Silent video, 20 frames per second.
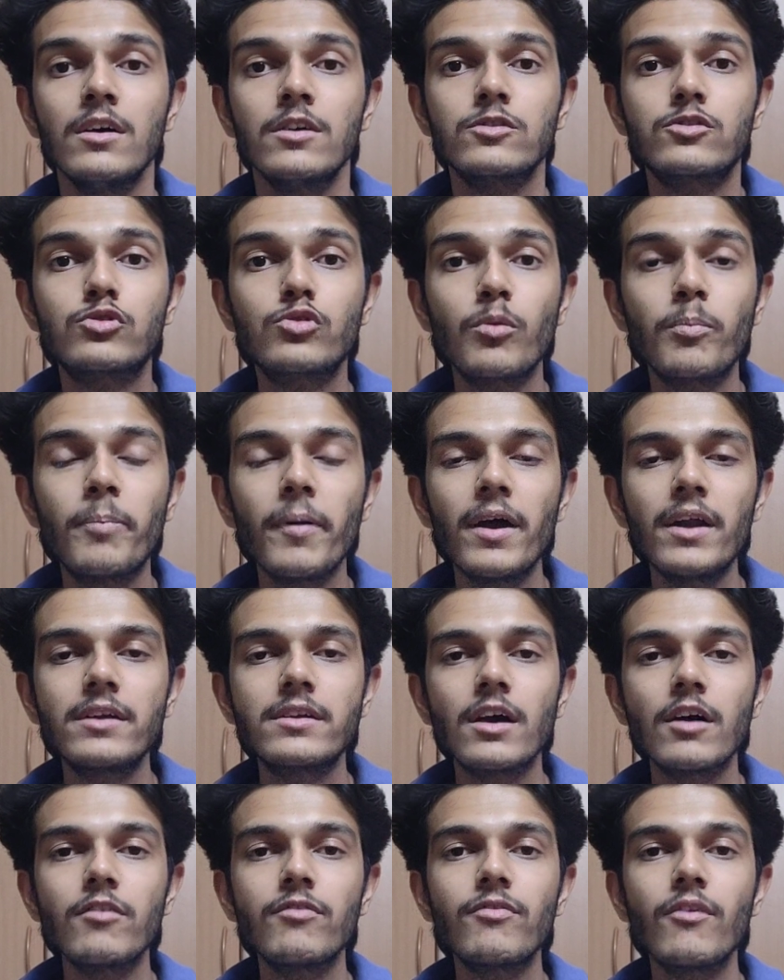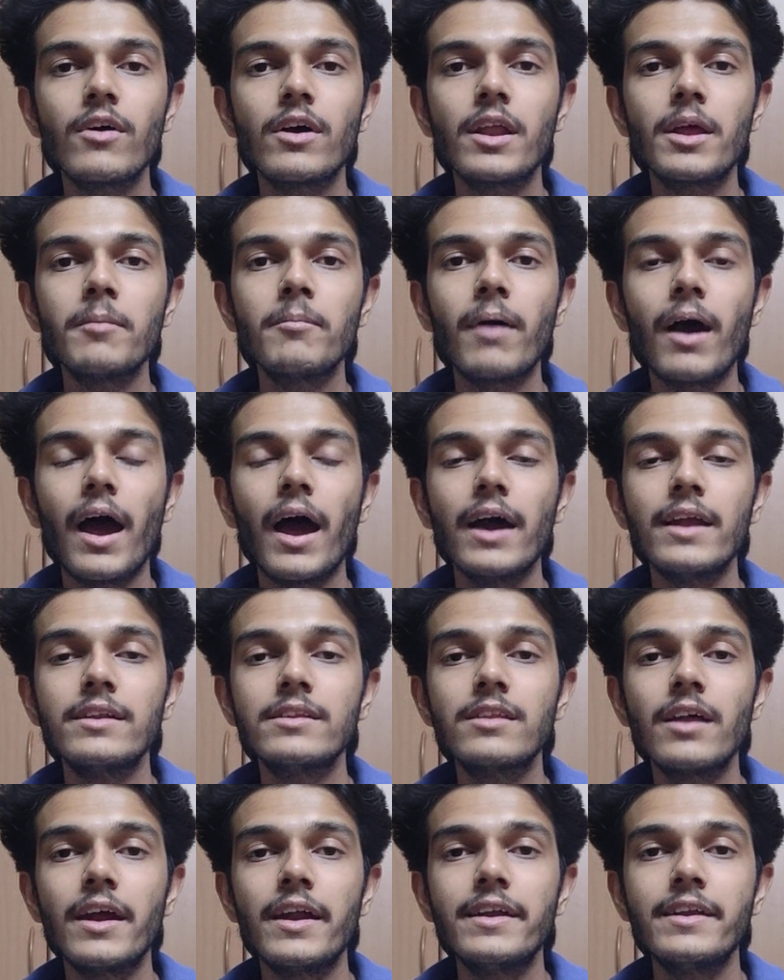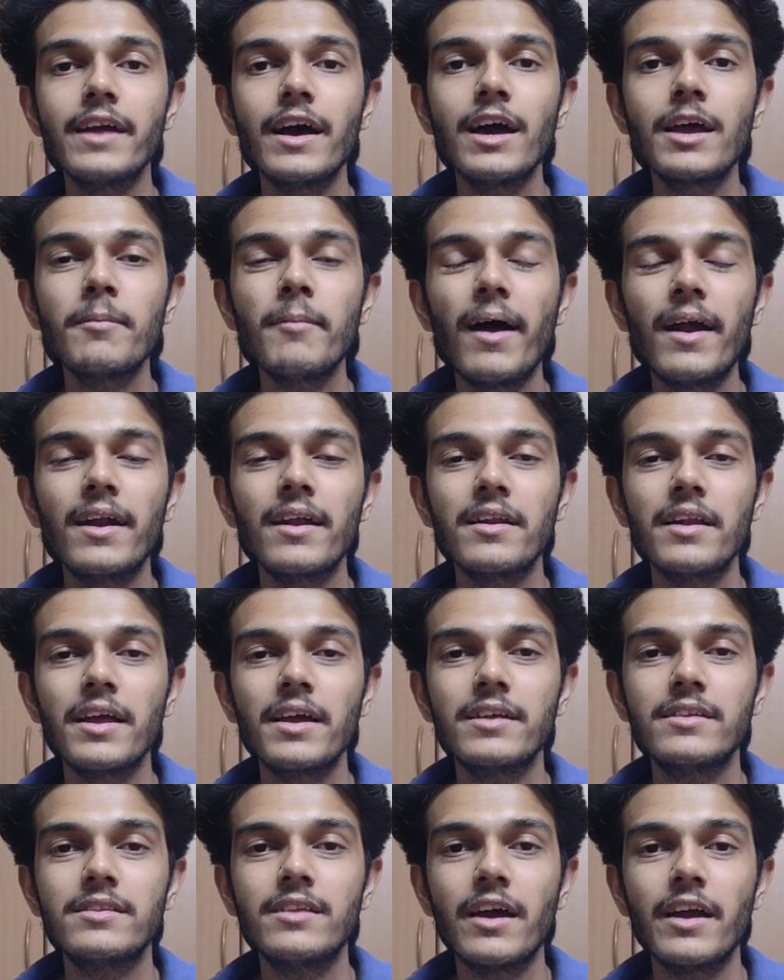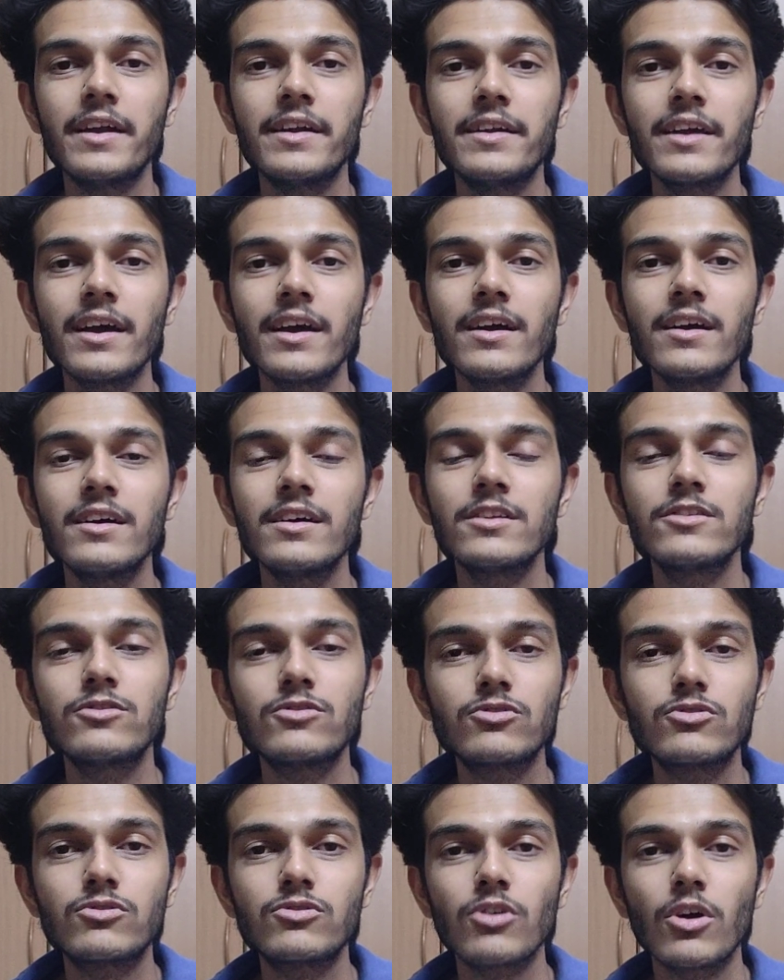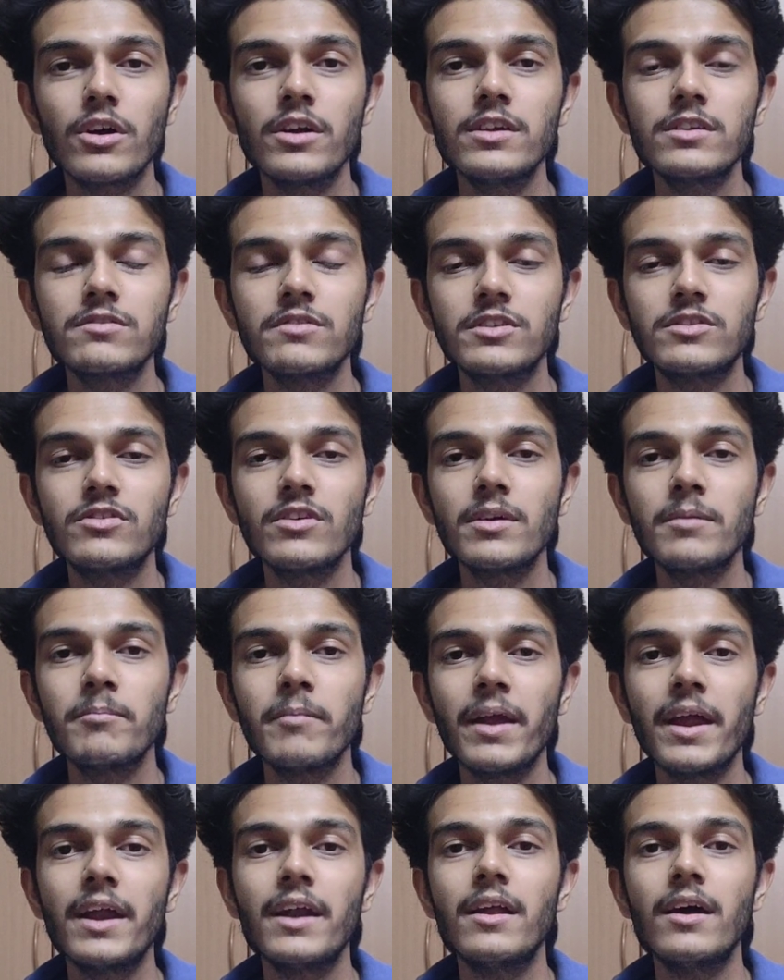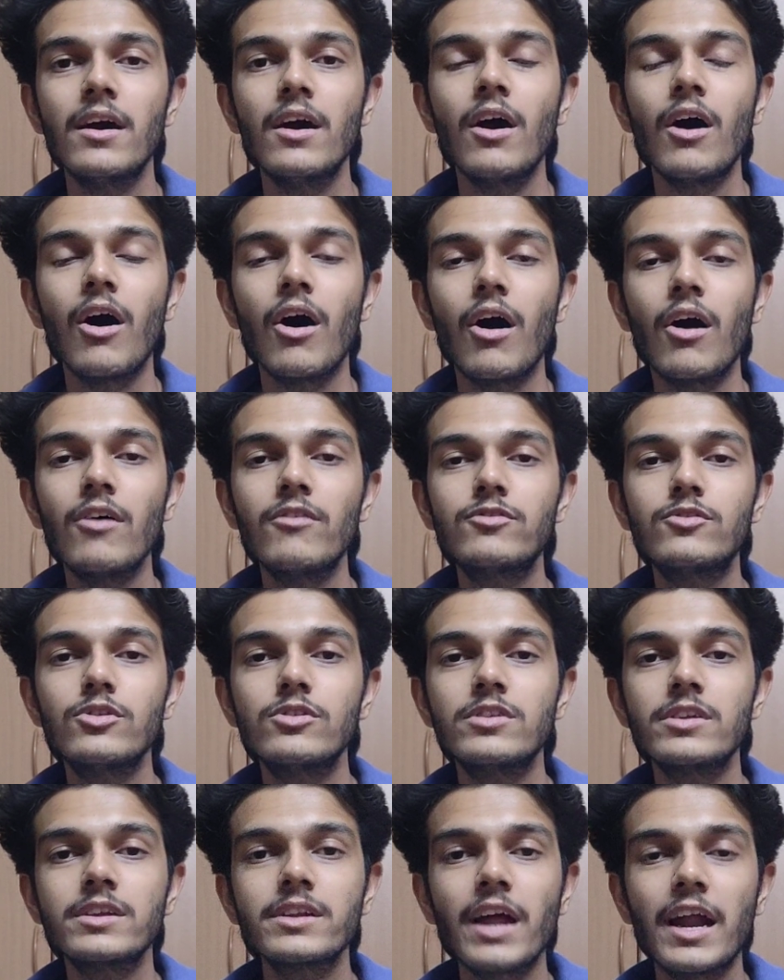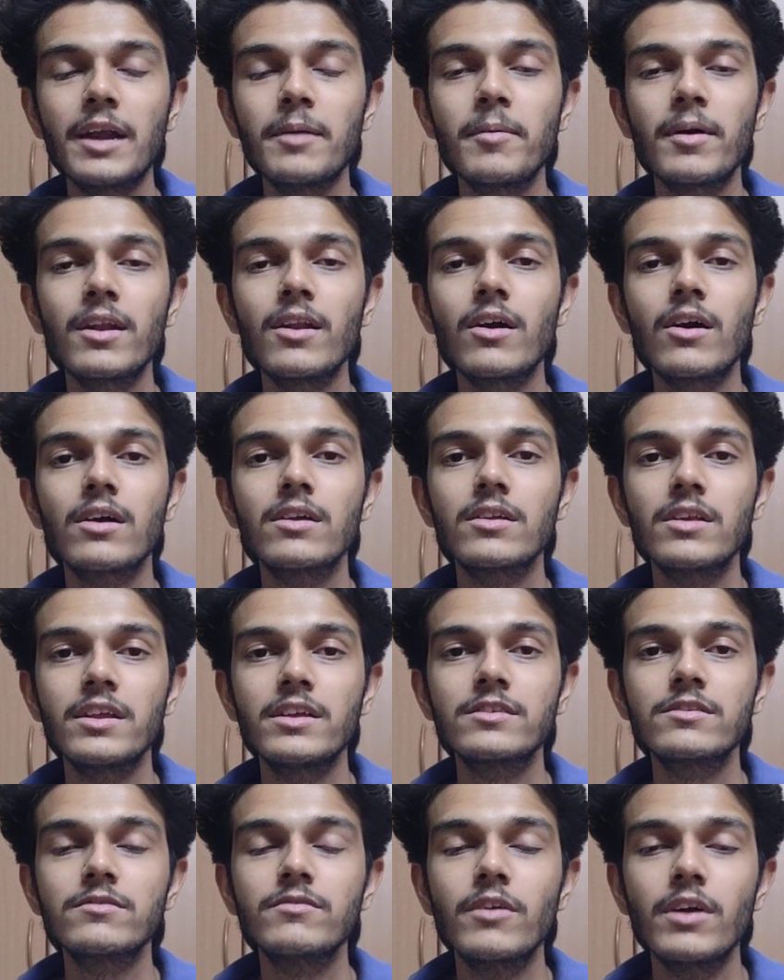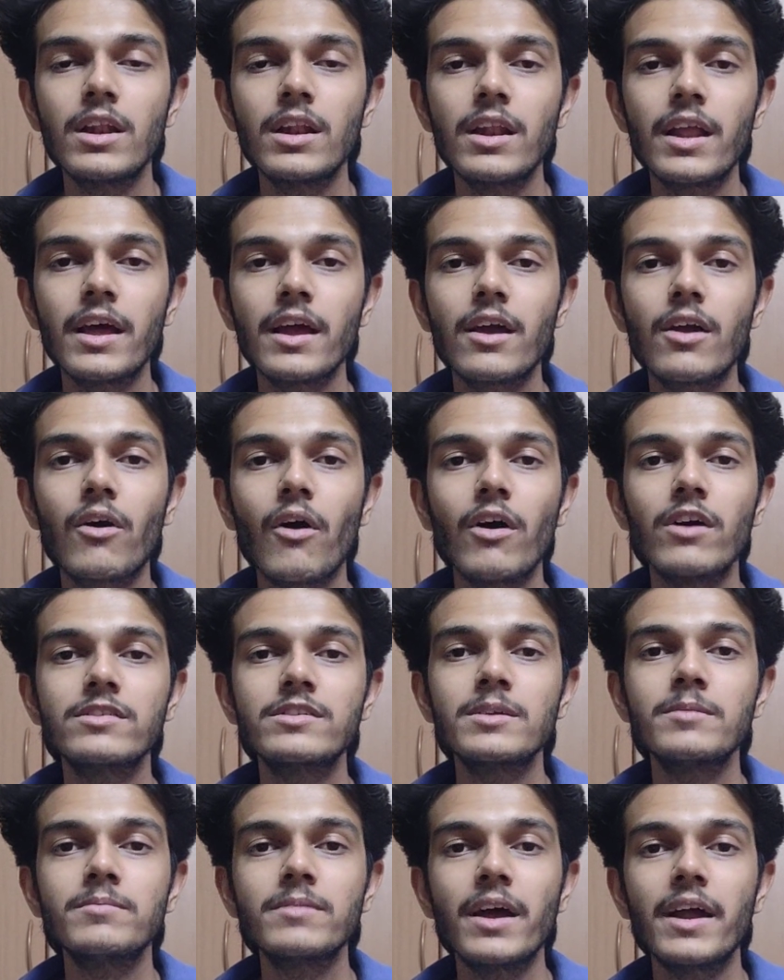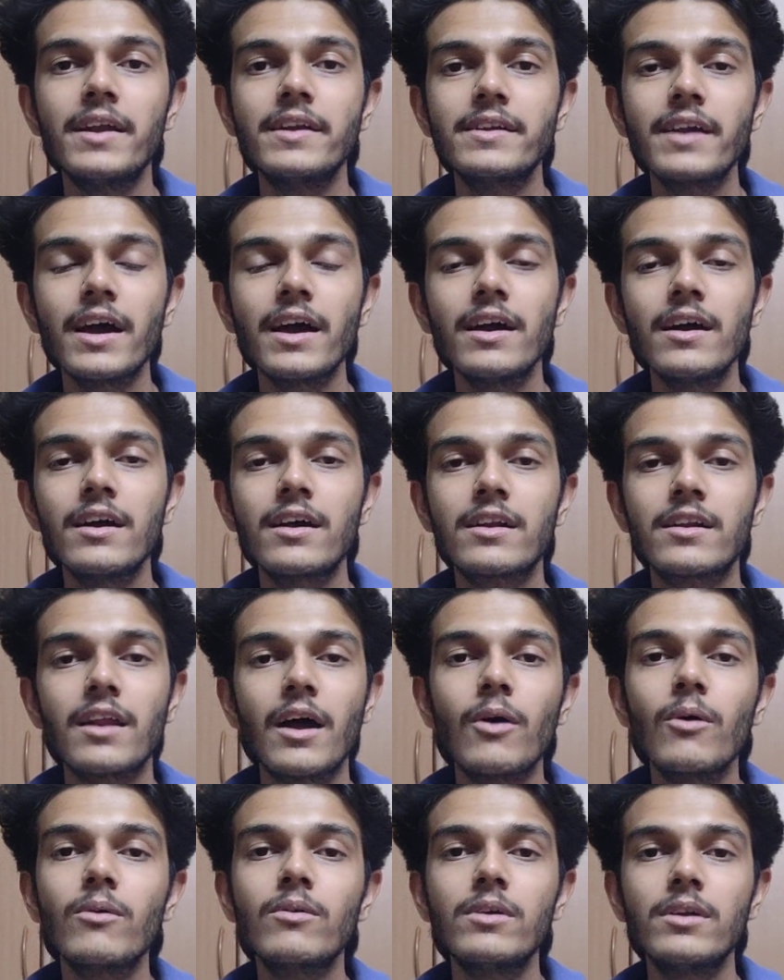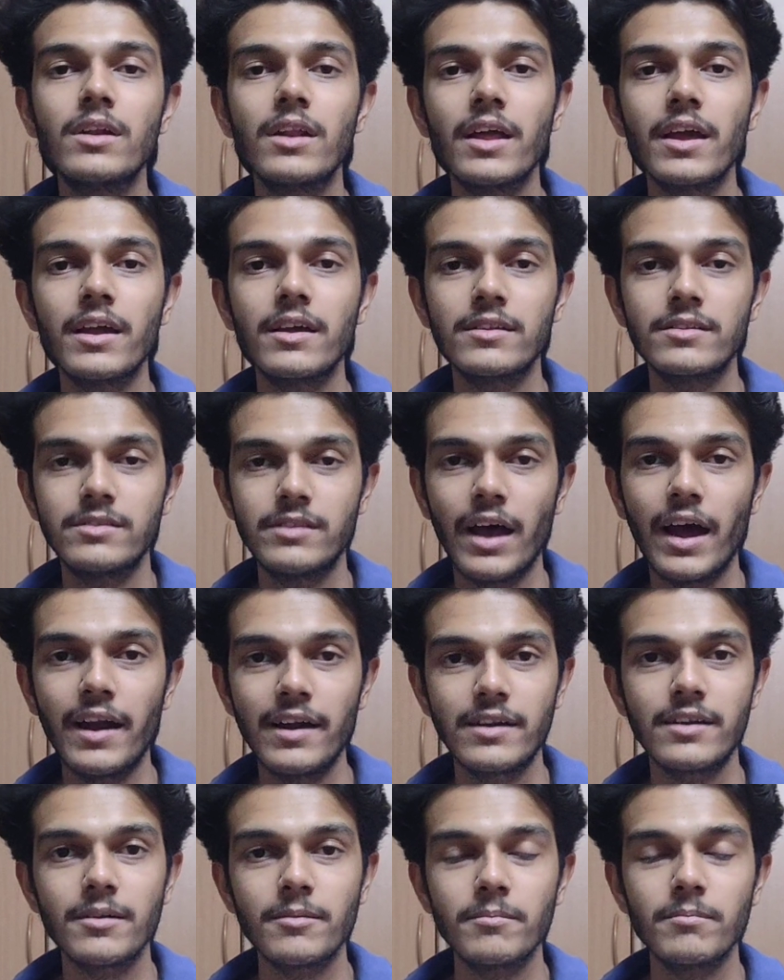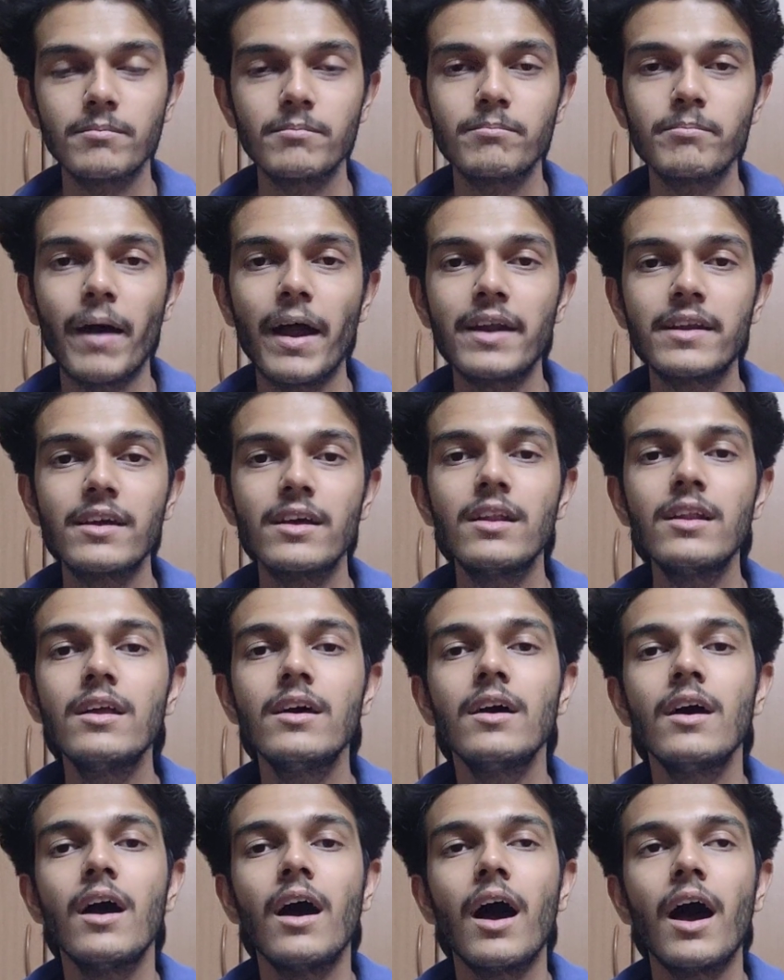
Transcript: super tough for him, and the entire the entire choice which he made of choosing Nightmare Longinus will like cost him the entire round, like that battle,